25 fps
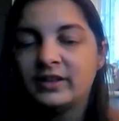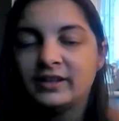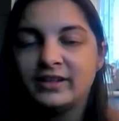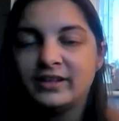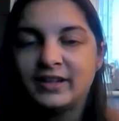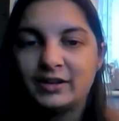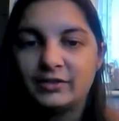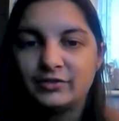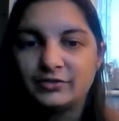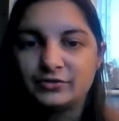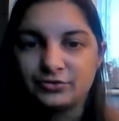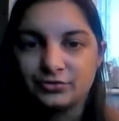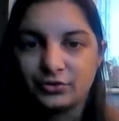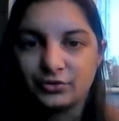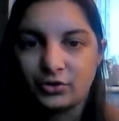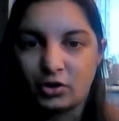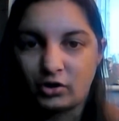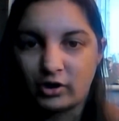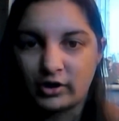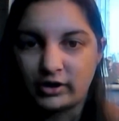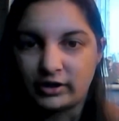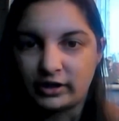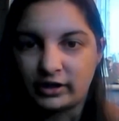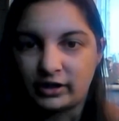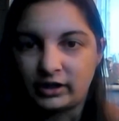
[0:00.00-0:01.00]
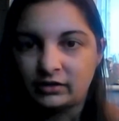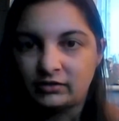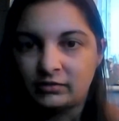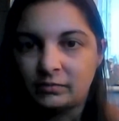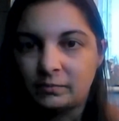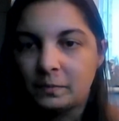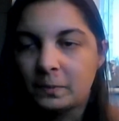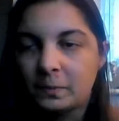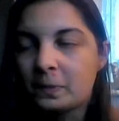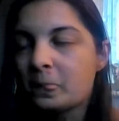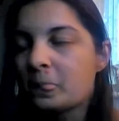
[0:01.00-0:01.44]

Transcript: They're now drying.